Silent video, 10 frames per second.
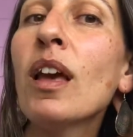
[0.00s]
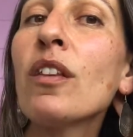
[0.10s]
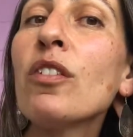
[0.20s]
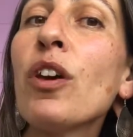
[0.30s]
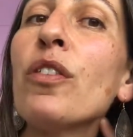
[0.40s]

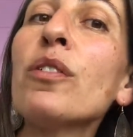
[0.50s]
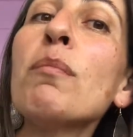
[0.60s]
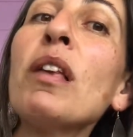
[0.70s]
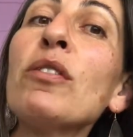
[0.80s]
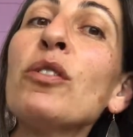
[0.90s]
So there's a
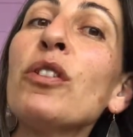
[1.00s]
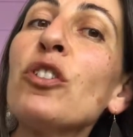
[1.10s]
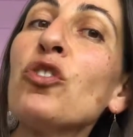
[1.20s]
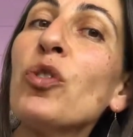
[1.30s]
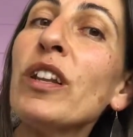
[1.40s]
muscle that
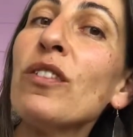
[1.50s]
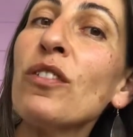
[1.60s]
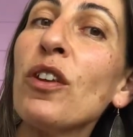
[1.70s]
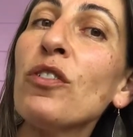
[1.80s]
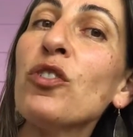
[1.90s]
joins
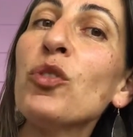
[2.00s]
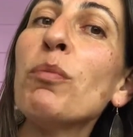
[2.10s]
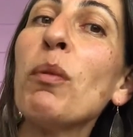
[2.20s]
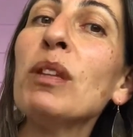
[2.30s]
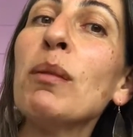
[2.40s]
those 2
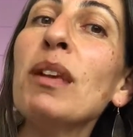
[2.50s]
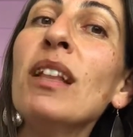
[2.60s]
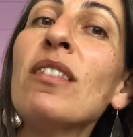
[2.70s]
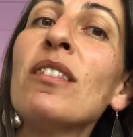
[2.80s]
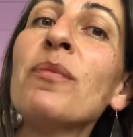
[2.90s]
bobbly
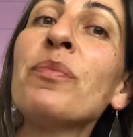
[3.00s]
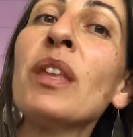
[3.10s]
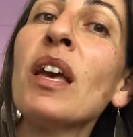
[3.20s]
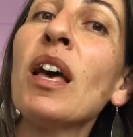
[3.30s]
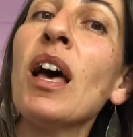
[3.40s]
bits,
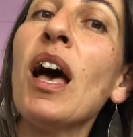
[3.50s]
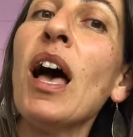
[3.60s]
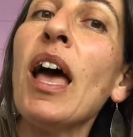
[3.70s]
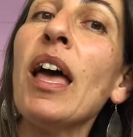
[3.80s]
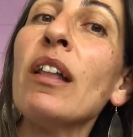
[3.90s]

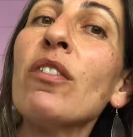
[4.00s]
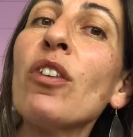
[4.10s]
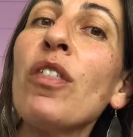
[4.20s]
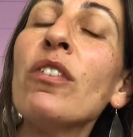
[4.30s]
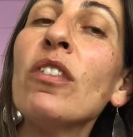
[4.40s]
and
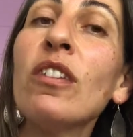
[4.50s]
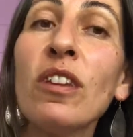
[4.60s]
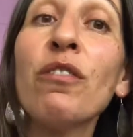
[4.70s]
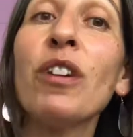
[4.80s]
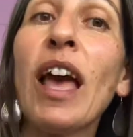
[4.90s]
so this is a
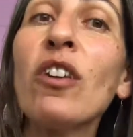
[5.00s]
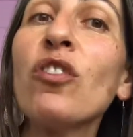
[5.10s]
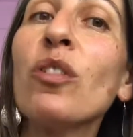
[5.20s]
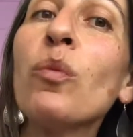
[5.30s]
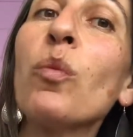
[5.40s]
different
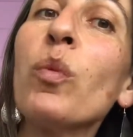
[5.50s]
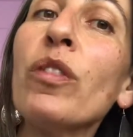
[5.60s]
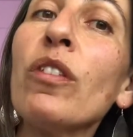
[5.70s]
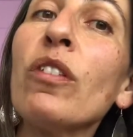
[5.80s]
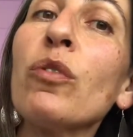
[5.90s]
action.
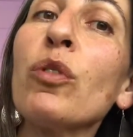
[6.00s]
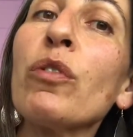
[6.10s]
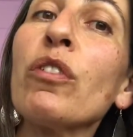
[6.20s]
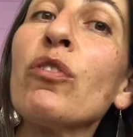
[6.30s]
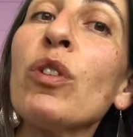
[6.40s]
This is already a
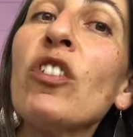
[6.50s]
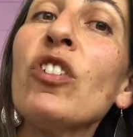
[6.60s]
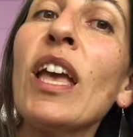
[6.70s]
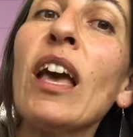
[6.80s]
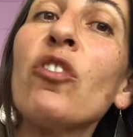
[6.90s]

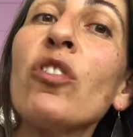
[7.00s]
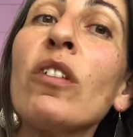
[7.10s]
stretching action.